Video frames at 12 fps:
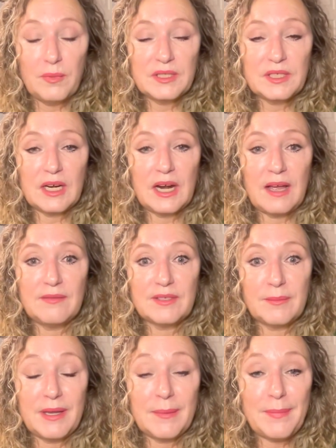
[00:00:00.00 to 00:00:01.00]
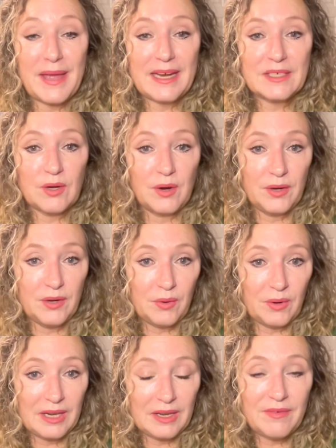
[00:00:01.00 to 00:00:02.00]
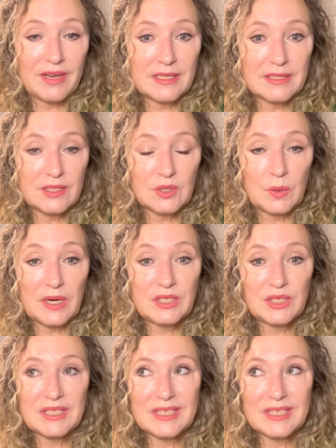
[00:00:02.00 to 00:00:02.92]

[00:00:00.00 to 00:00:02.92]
It's going to have some impact on your living situation.